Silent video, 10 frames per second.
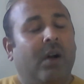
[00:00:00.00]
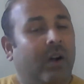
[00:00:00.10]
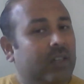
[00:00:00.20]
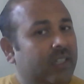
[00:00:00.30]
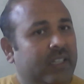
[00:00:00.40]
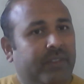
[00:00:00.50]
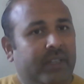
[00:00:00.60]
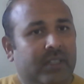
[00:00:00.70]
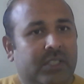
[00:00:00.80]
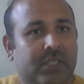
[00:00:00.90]
alternative
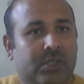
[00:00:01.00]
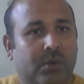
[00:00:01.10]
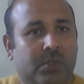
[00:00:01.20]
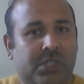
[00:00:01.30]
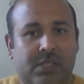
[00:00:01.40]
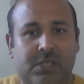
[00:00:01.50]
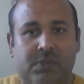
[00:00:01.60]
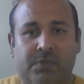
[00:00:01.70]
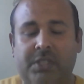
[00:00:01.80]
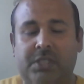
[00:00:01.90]
energy
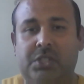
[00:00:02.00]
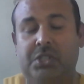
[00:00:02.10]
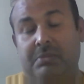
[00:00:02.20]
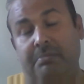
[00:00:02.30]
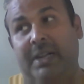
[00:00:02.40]
sources, which,